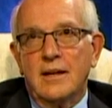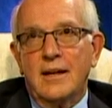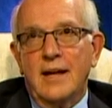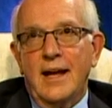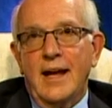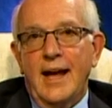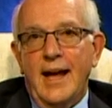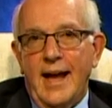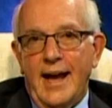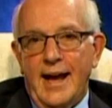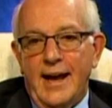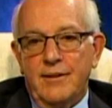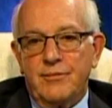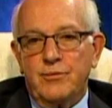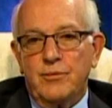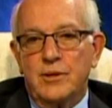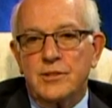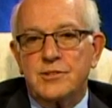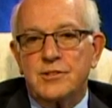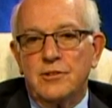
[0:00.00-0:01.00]
half
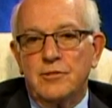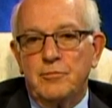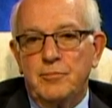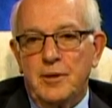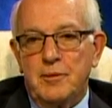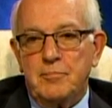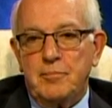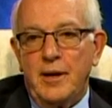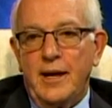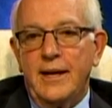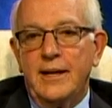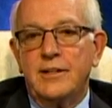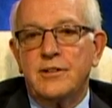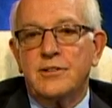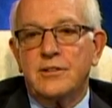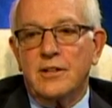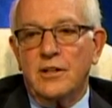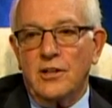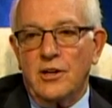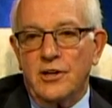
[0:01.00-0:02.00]
was to have been paid to
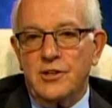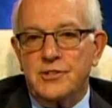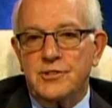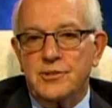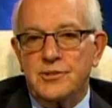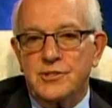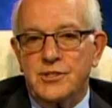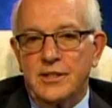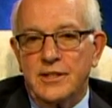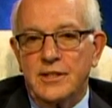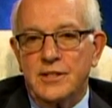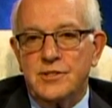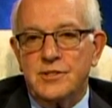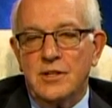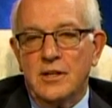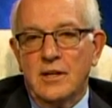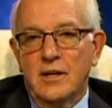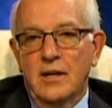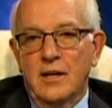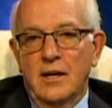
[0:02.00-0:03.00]
the larger cities.
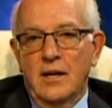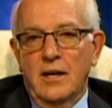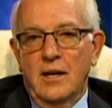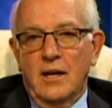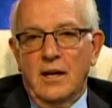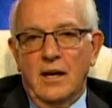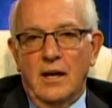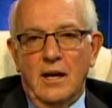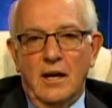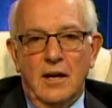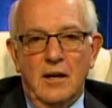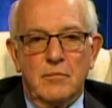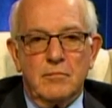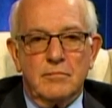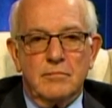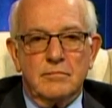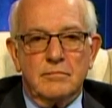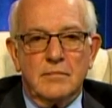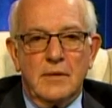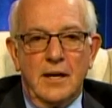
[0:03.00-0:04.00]

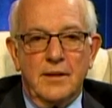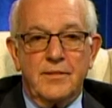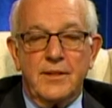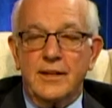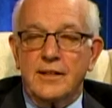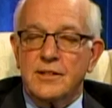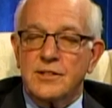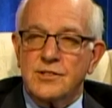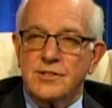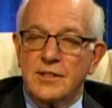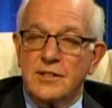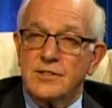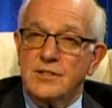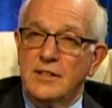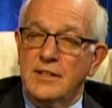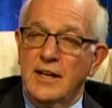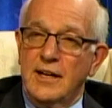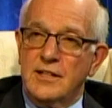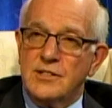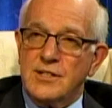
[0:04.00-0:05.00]
I think it's 60
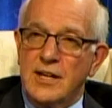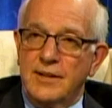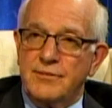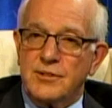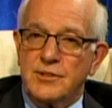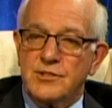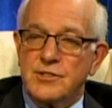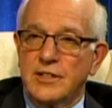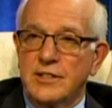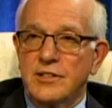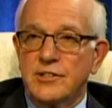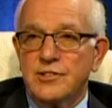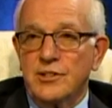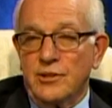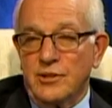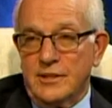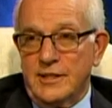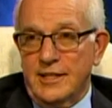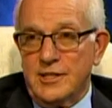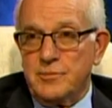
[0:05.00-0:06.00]
days after signature,
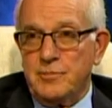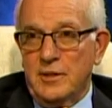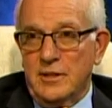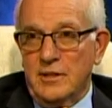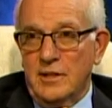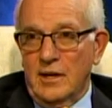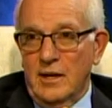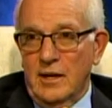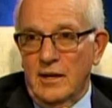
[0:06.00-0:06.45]
and that's been done.